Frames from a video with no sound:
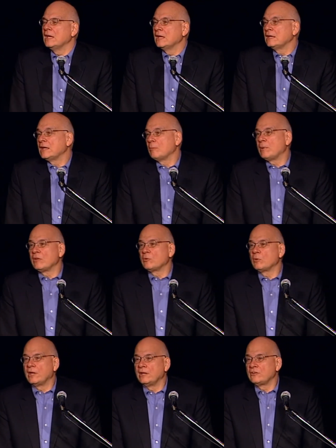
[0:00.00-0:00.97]
Now, by the
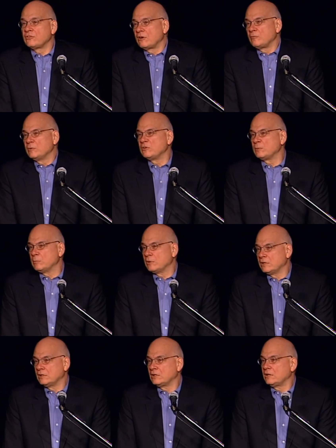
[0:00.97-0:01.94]
way, it's hard for me to spend money
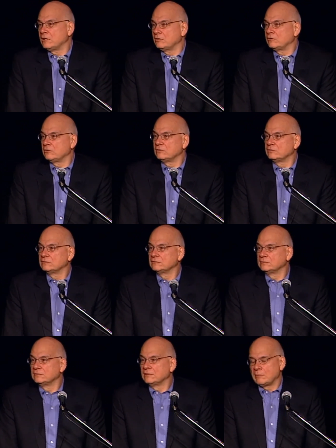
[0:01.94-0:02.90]
on clothes.
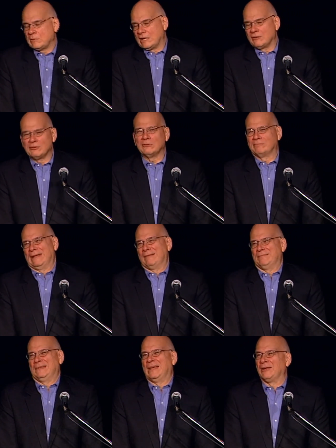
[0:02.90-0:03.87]
I
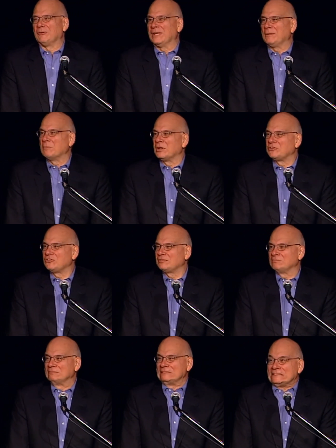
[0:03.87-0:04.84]
don't get much,
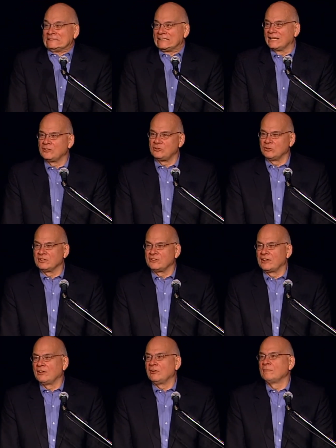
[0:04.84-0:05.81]
as you can
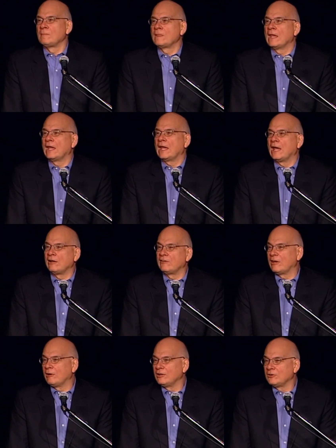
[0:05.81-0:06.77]
tell, out of
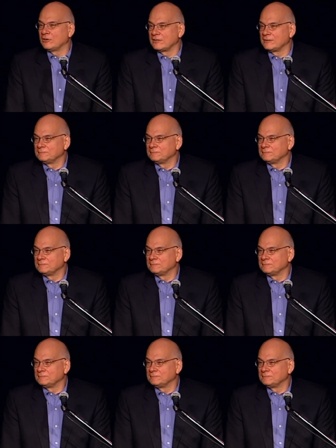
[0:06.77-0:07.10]
how I look.